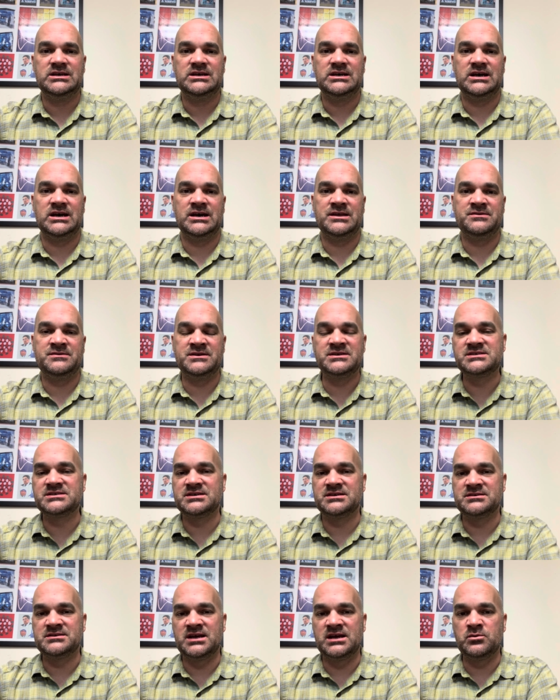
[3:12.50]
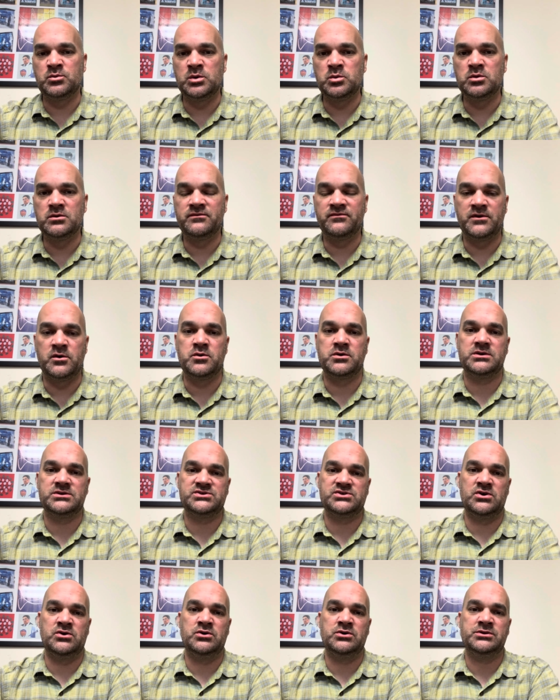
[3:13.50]
Uh, this Sunday, we will focus
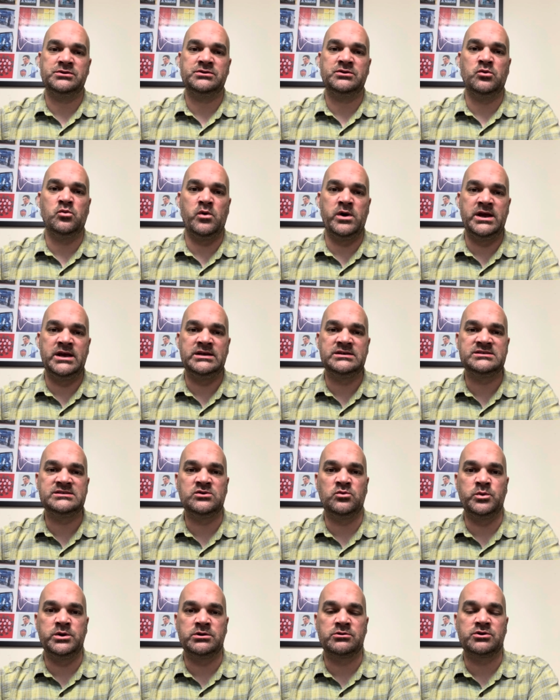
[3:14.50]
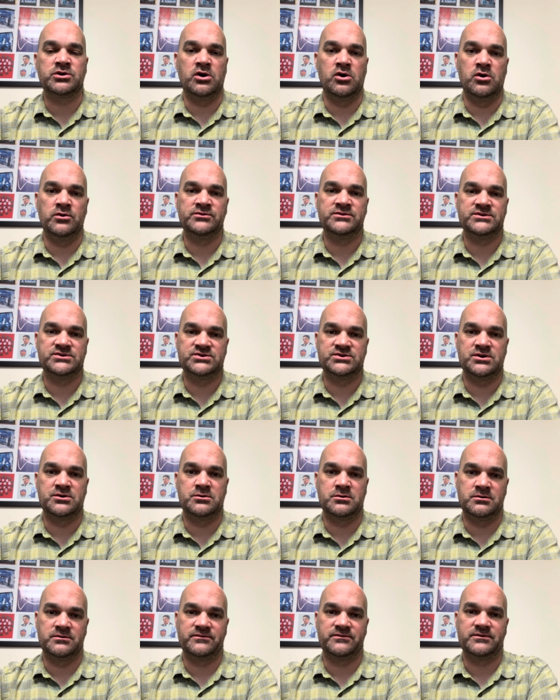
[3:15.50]
on the ways that we are called to
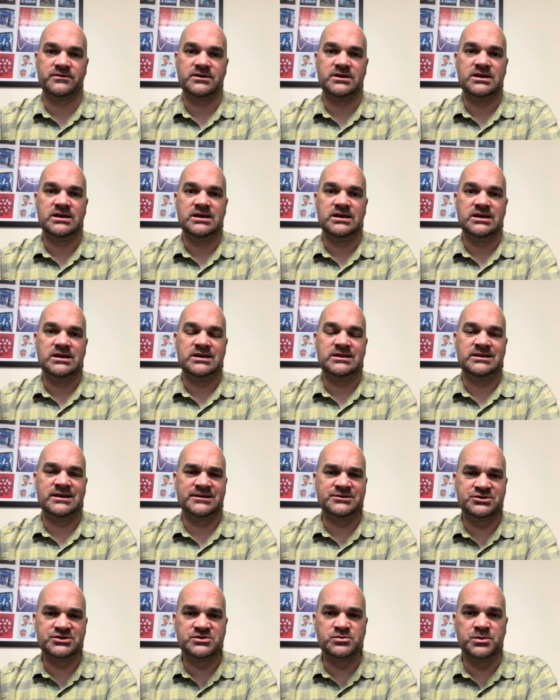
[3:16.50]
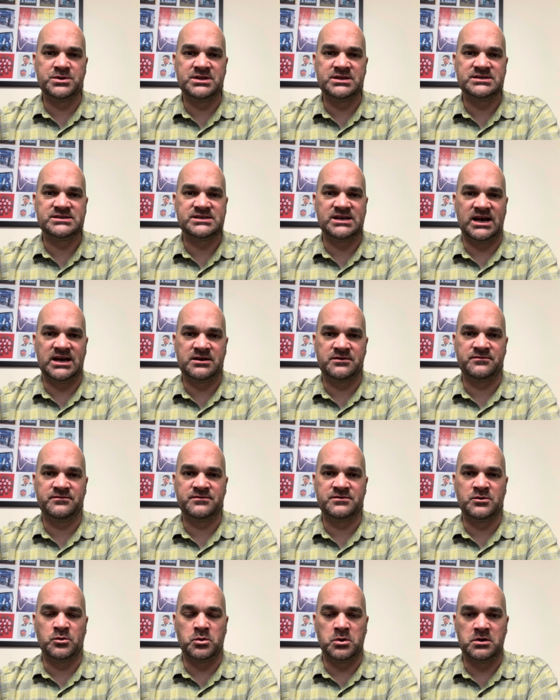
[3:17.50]
serve, not just within inside of
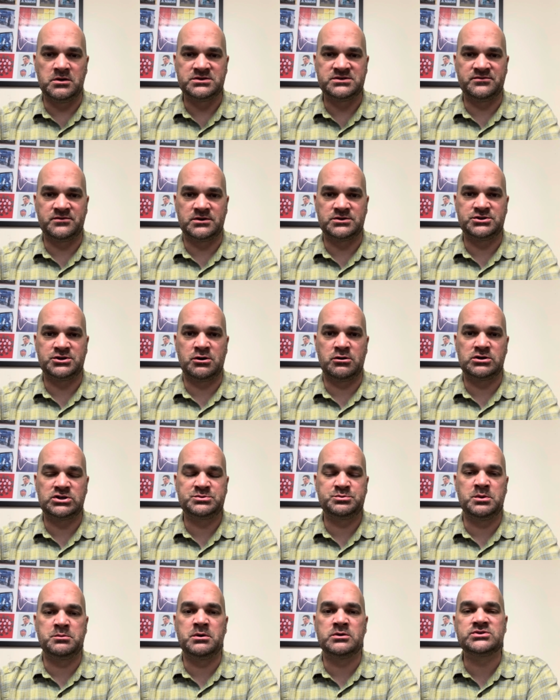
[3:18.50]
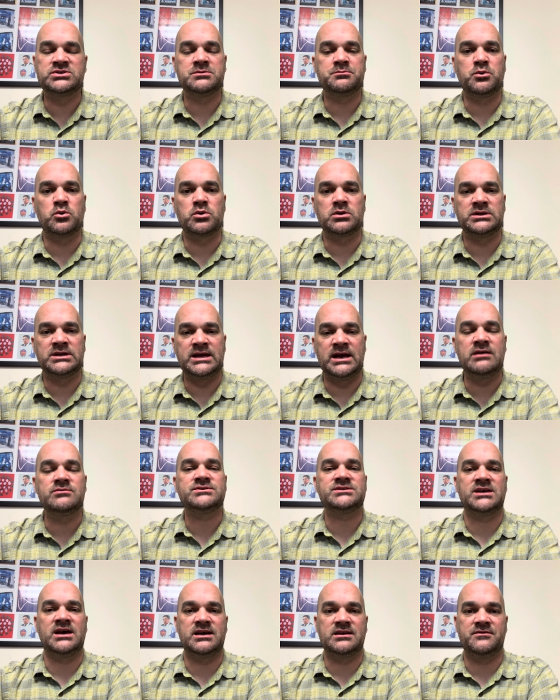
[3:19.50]
the walls of our church, but most importantly,
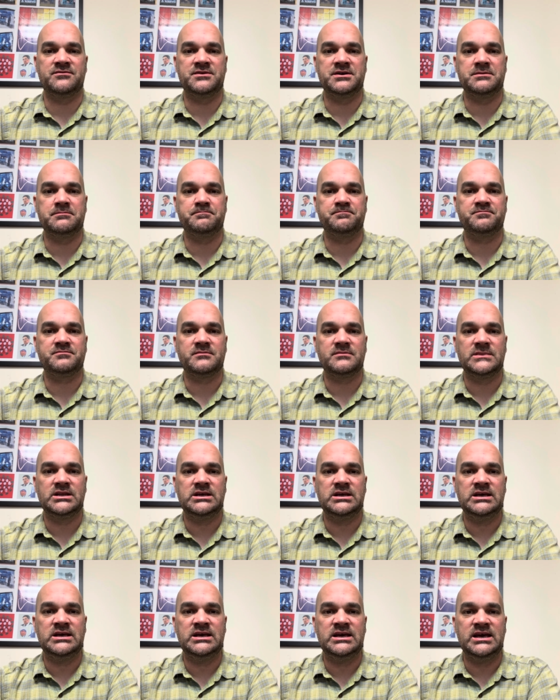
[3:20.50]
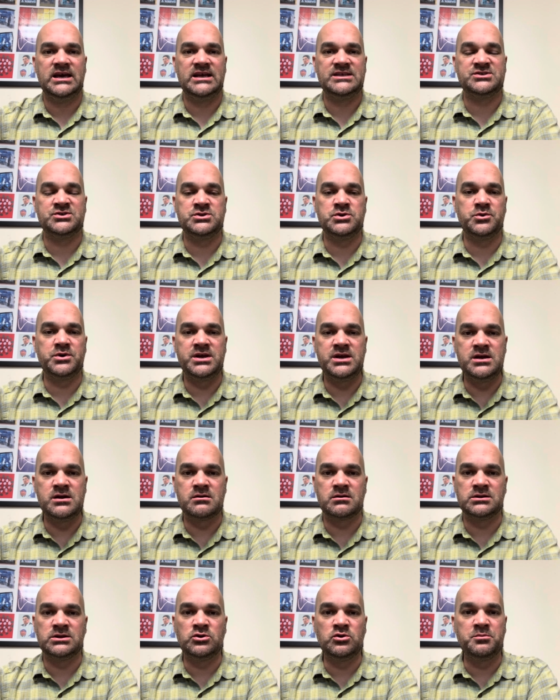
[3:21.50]
outside of them. And so you'll
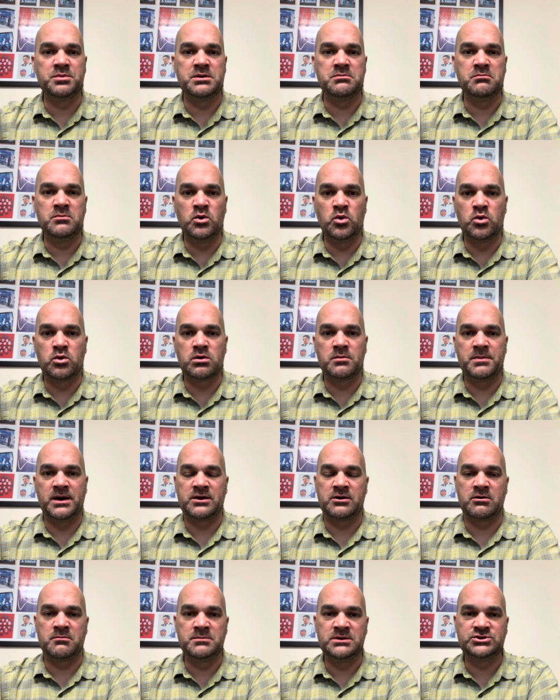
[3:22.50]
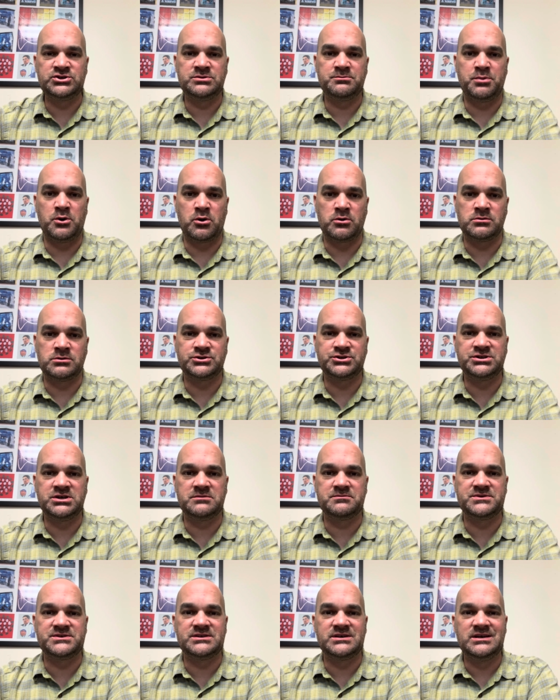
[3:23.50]
hear a little bit more about our mission
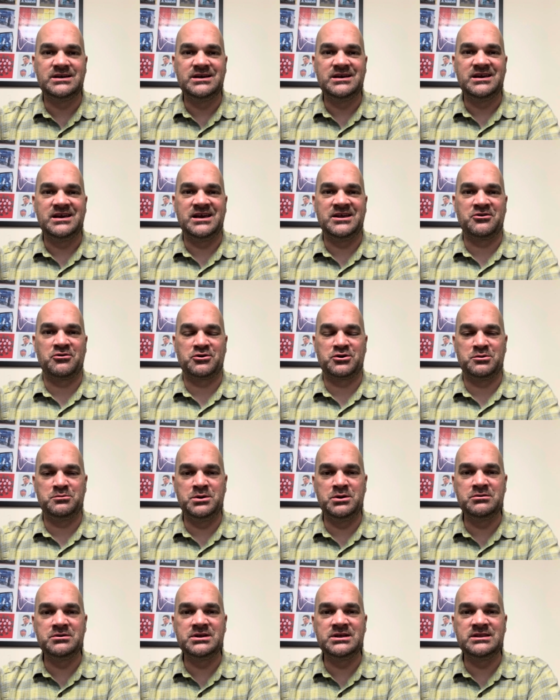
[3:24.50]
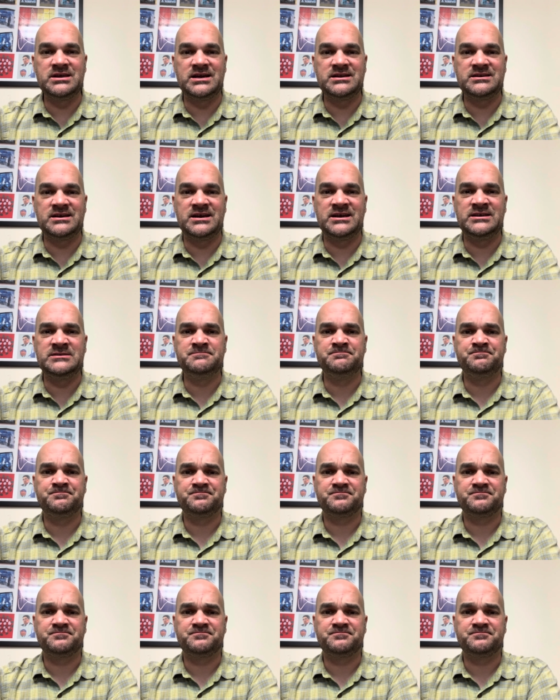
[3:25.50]
partnerships in our community that day.